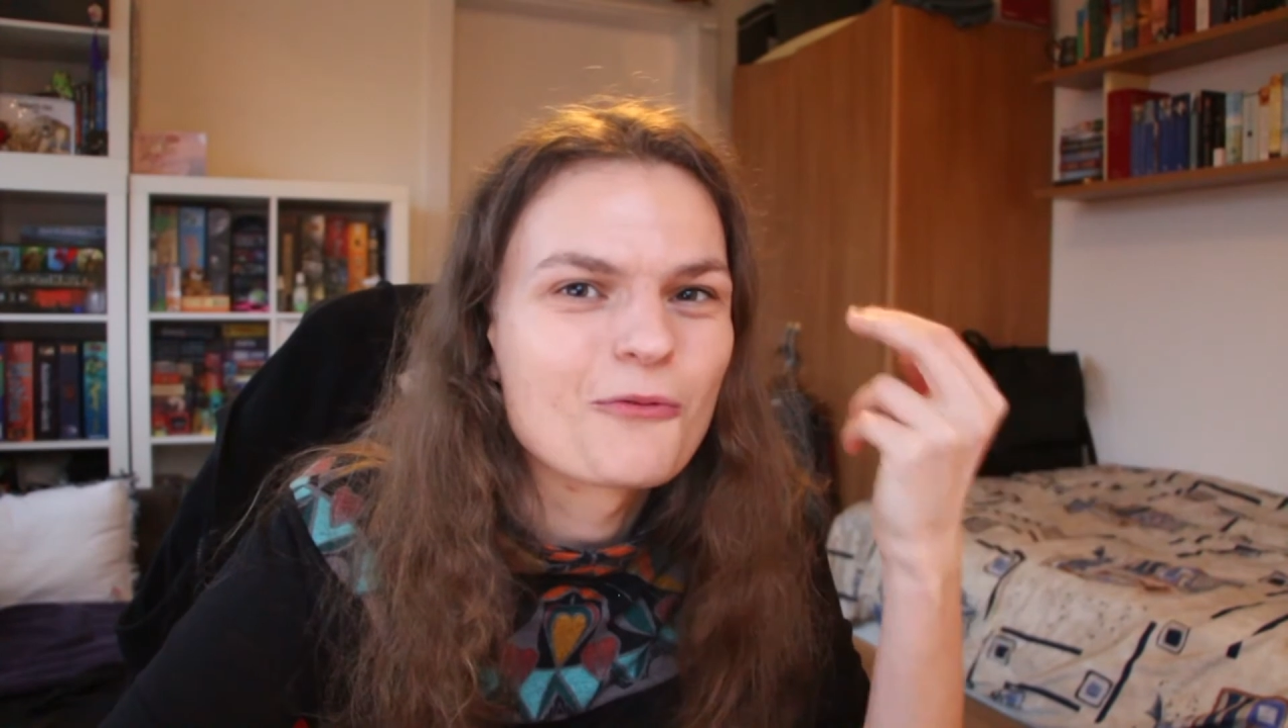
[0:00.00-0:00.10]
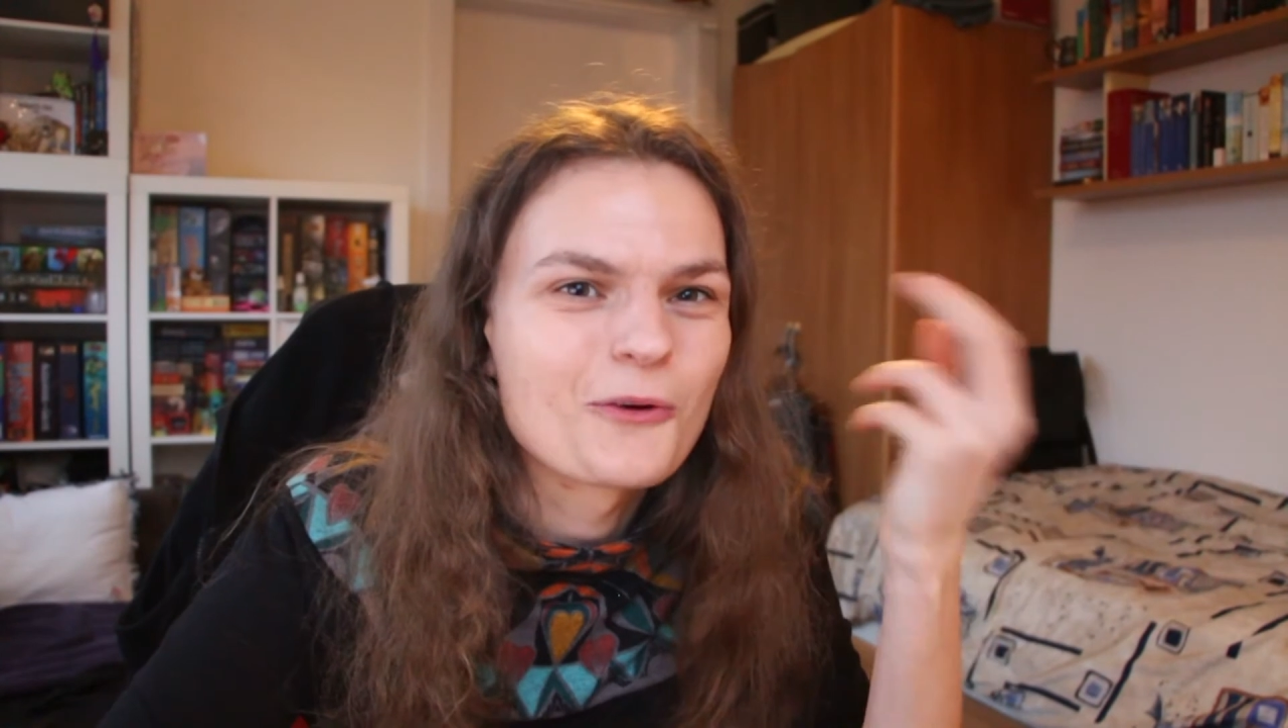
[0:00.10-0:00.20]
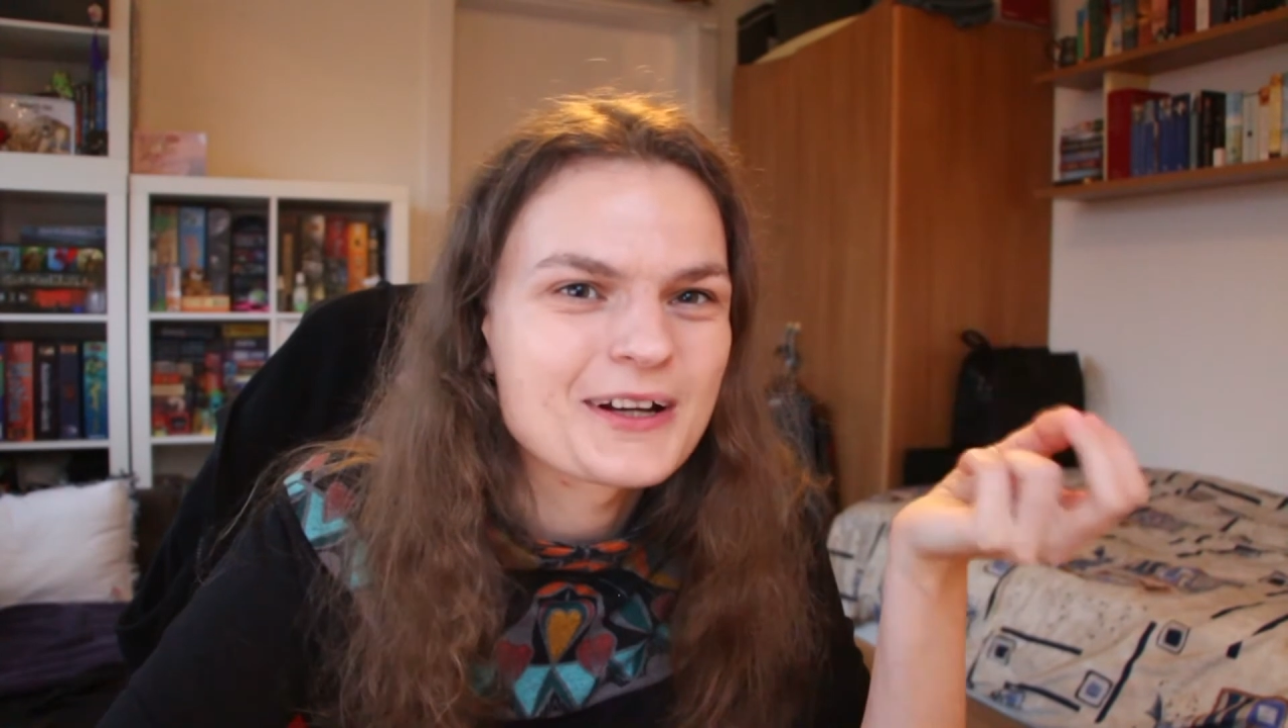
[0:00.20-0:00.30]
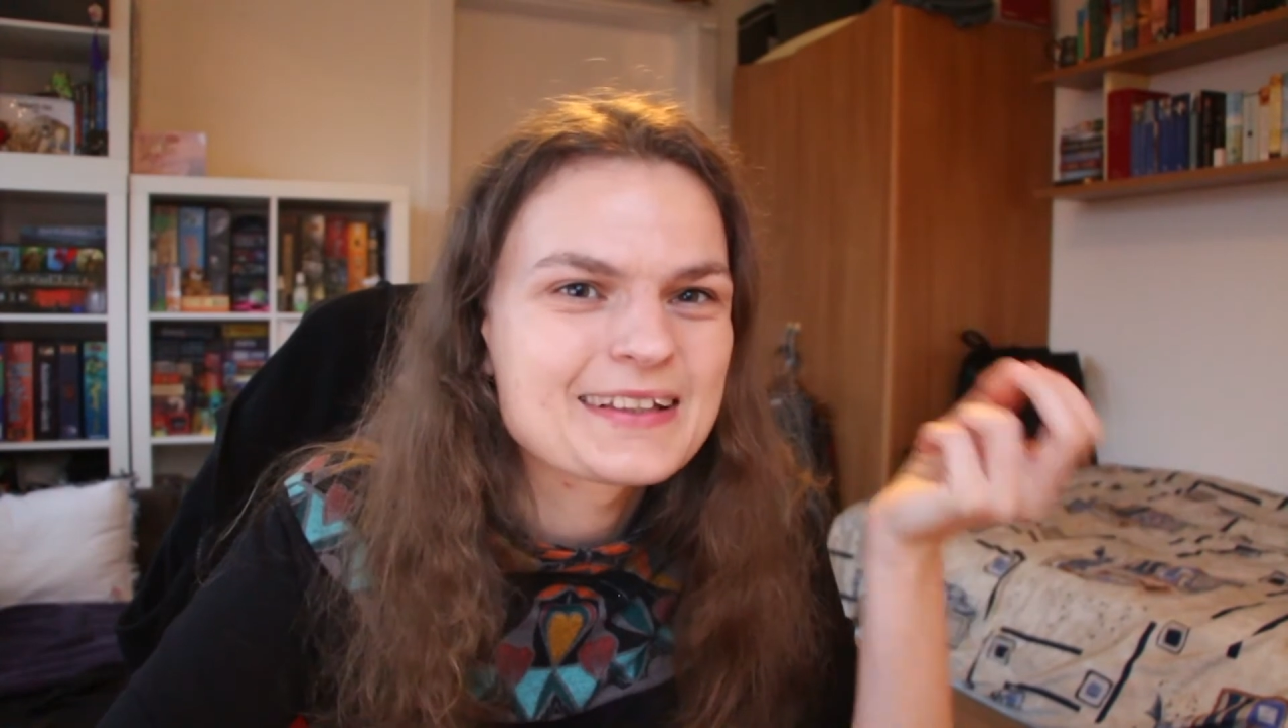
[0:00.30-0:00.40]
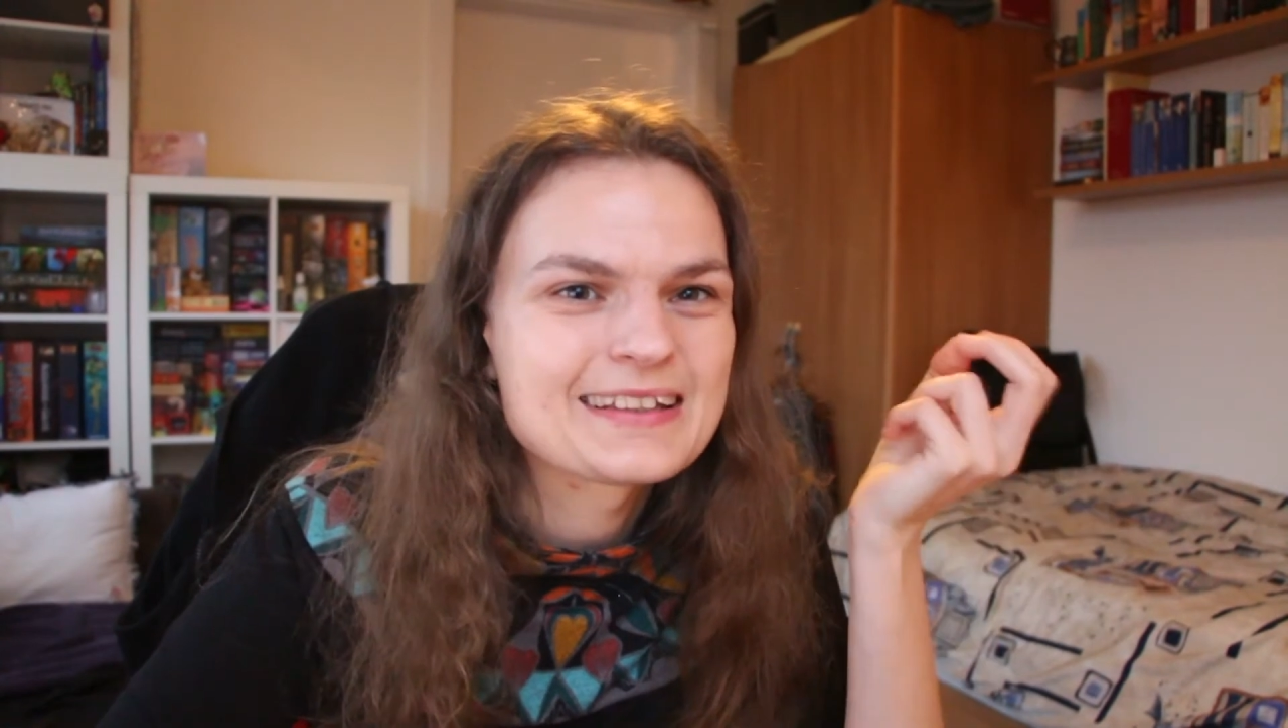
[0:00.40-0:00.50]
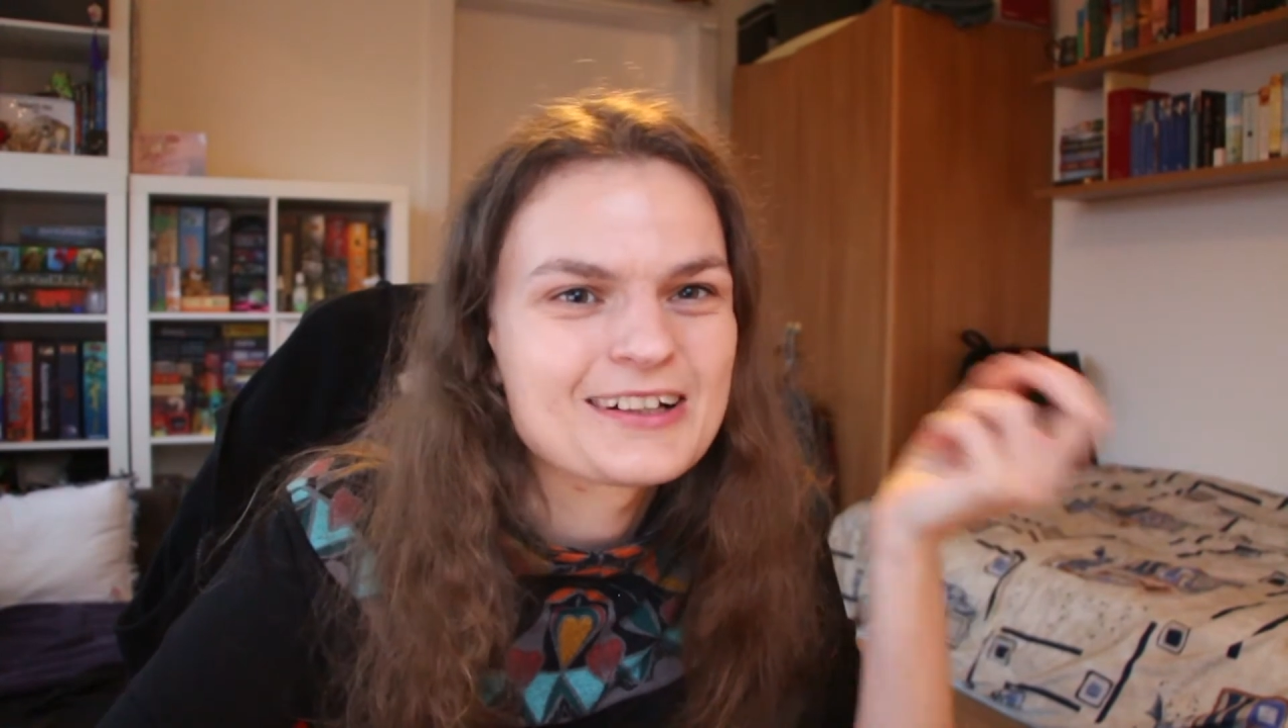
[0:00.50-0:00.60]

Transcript: worked at a